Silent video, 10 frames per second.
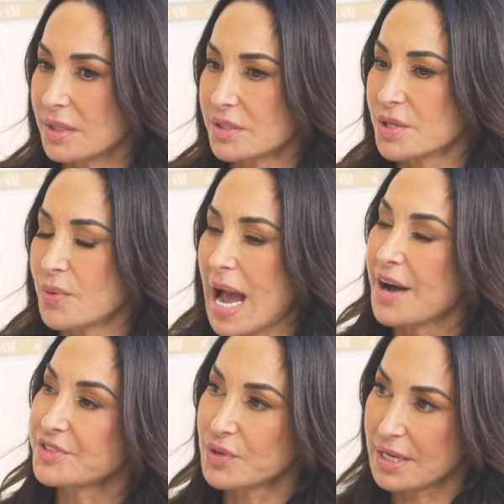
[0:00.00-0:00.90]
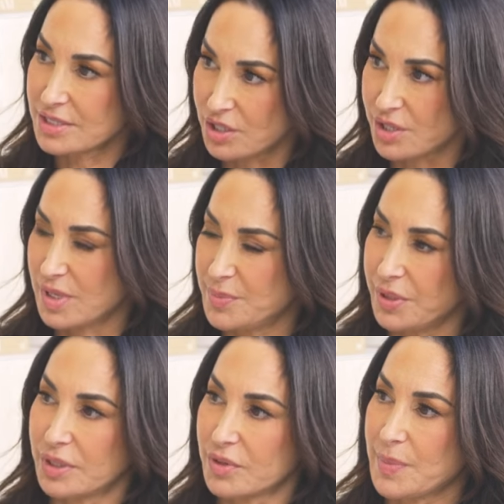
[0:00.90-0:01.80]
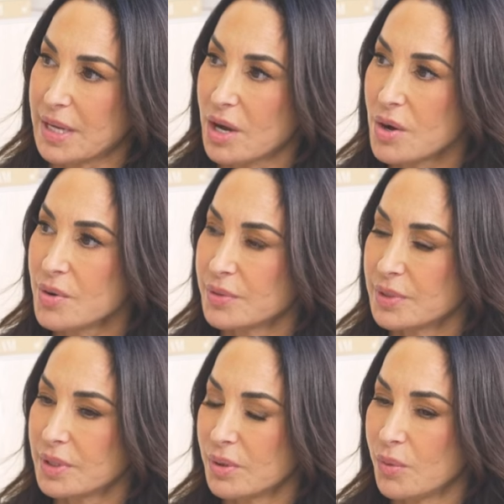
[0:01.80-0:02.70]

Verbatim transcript: So after I started rebuilding with my own,